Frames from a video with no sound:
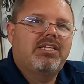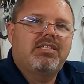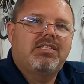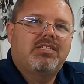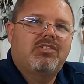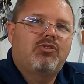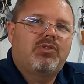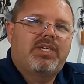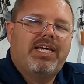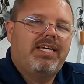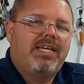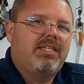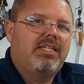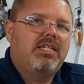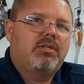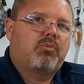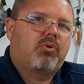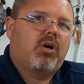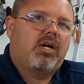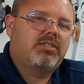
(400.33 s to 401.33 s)
You can't get a
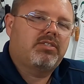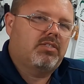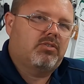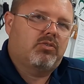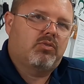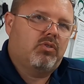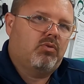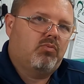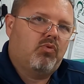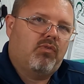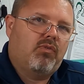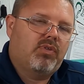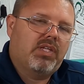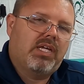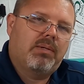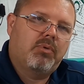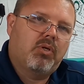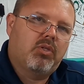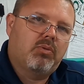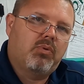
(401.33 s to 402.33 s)
processor no more for that
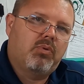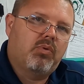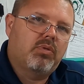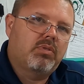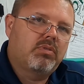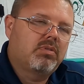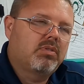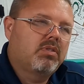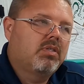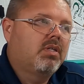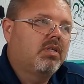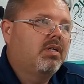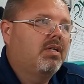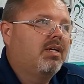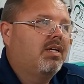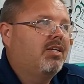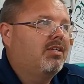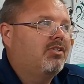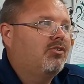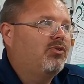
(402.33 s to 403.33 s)
motherboard.
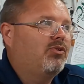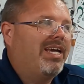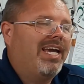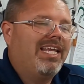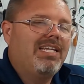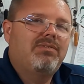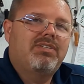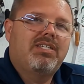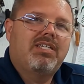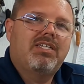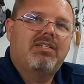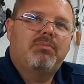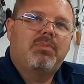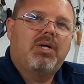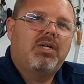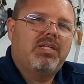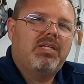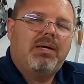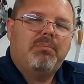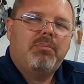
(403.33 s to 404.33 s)
You can't even get
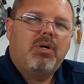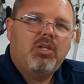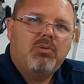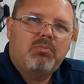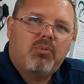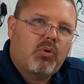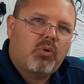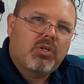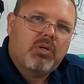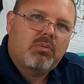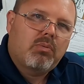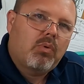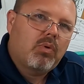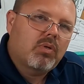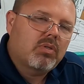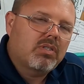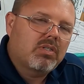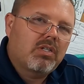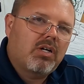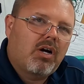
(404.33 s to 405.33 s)
that motherboard no more.
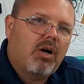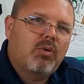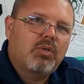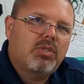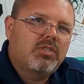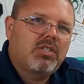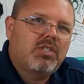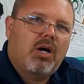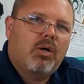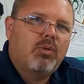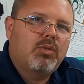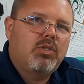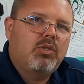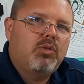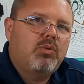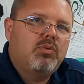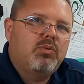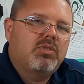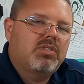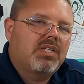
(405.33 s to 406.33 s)
It's all
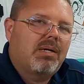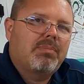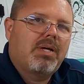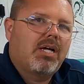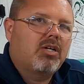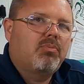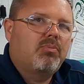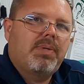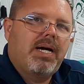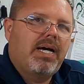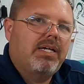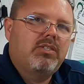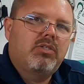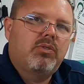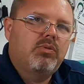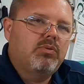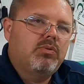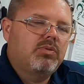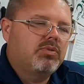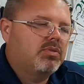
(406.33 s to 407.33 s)
used. I'm not gonna buy
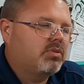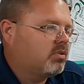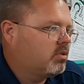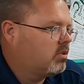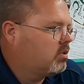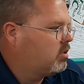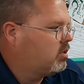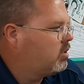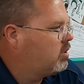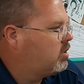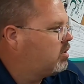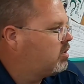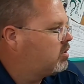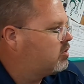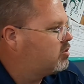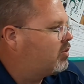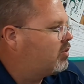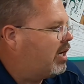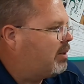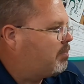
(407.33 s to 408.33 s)
used.
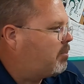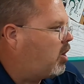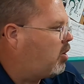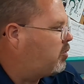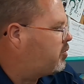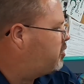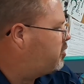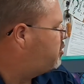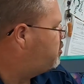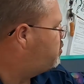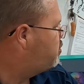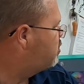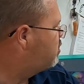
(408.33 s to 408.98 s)
So I bought new.